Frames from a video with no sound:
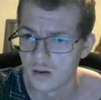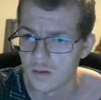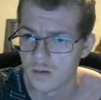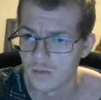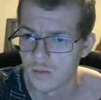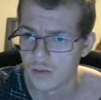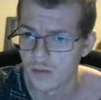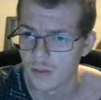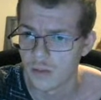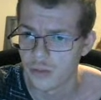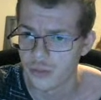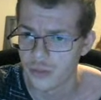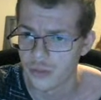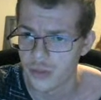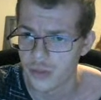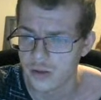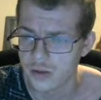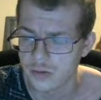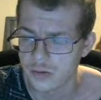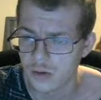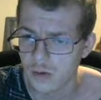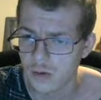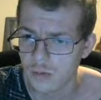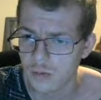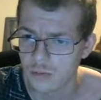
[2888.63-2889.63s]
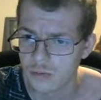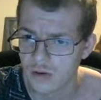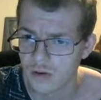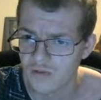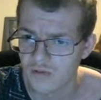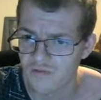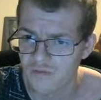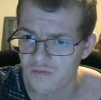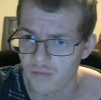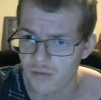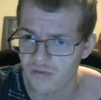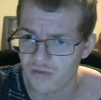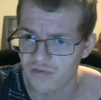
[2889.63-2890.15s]
Let's see, goal
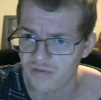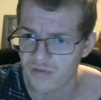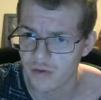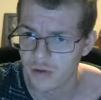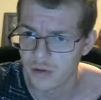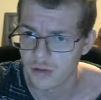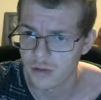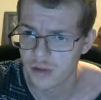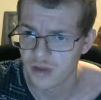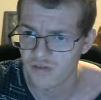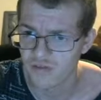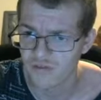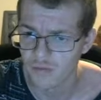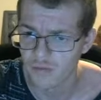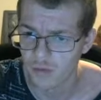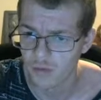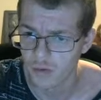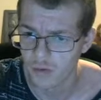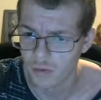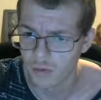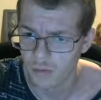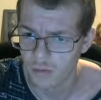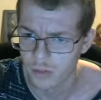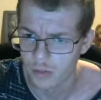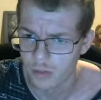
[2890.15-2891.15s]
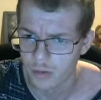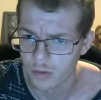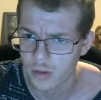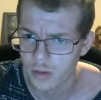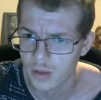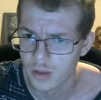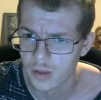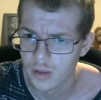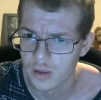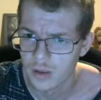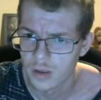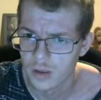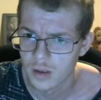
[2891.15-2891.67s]
difference 34.
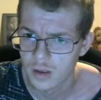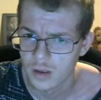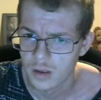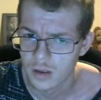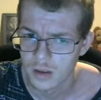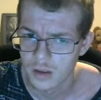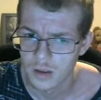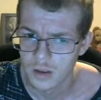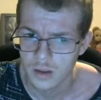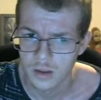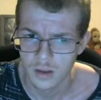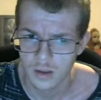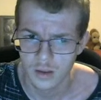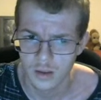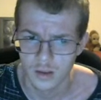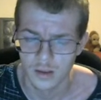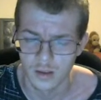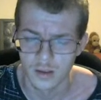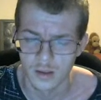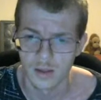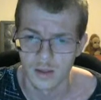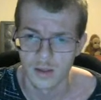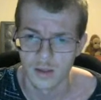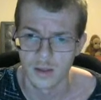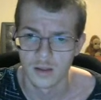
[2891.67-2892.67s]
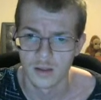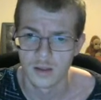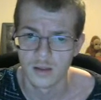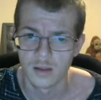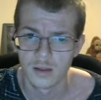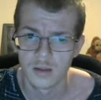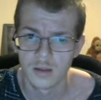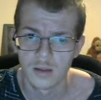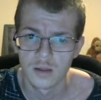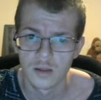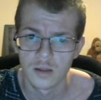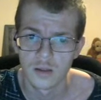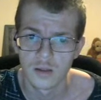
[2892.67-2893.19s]
Oh,
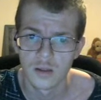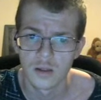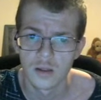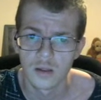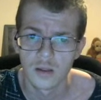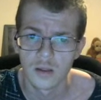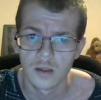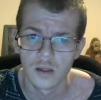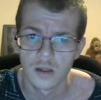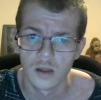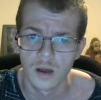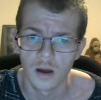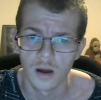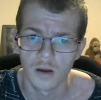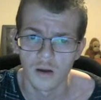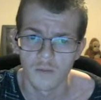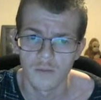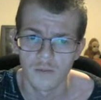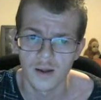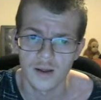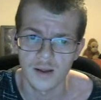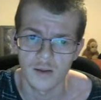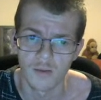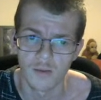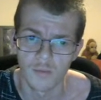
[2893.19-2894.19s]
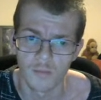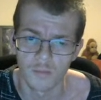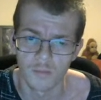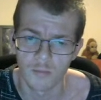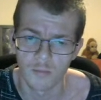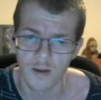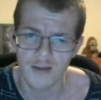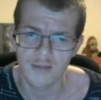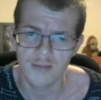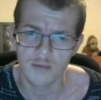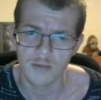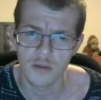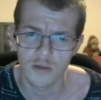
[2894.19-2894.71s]
hang on.
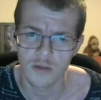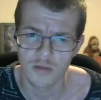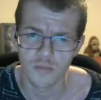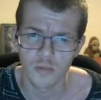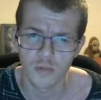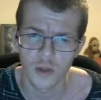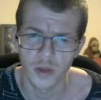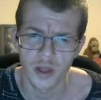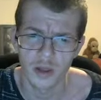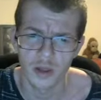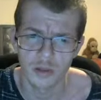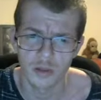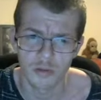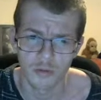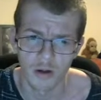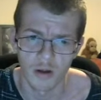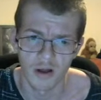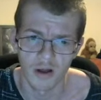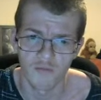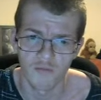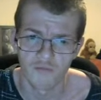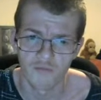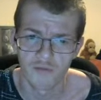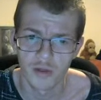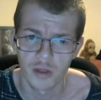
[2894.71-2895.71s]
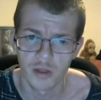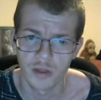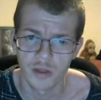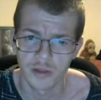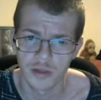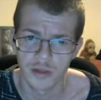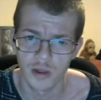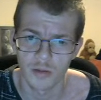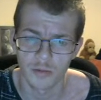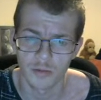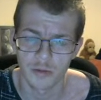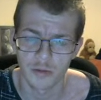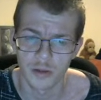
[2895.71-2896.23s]
Rangers played 12.
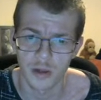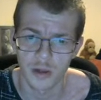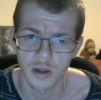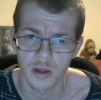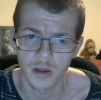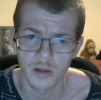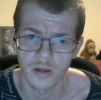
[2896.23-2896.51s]
Celtic.